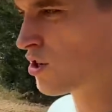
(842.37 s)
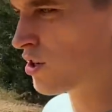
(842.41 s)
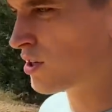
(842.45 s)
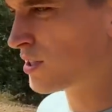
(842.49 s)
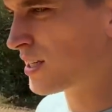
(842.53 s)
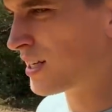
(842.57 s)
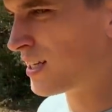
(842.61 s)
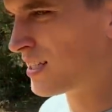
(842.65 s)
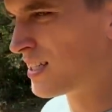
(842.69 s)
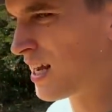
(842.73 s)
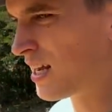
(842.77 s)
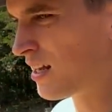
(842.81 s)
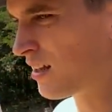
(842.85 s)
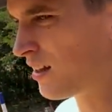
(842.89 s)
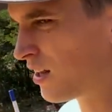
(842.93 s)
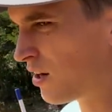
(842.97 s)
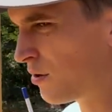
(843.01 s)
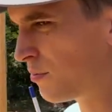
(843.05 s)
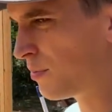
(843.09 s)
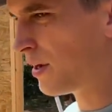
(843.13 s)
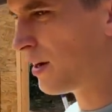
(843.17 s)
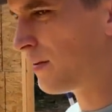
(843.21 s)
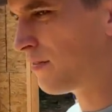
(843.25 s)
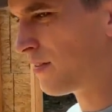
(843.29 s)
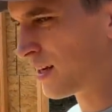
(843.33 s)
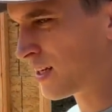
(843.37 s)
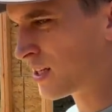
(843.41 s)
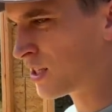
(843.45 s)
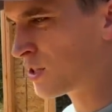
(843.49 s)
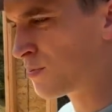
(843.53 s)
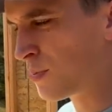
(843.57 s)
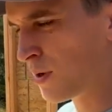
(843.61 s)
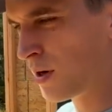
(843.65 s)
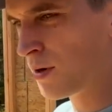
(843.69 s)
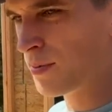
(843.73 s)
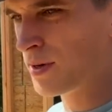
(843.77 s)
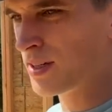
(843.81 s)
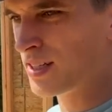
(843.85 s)
It's gonna take a little bit of
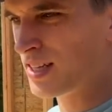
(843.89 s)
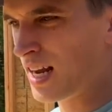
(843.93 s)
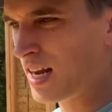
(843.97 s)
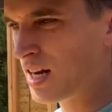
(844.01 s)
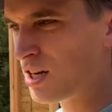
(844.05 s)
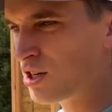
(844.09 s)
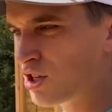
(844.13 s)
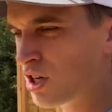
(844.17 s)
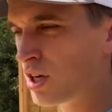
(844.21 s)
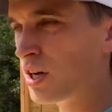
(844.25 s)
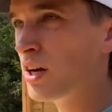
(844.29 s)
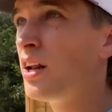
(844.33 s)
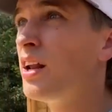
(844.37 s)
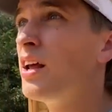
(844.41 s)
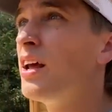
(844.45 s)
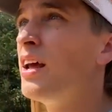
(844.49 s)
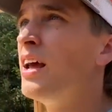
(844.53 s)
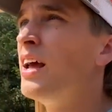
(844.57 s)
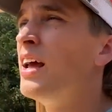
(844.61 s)
experimentation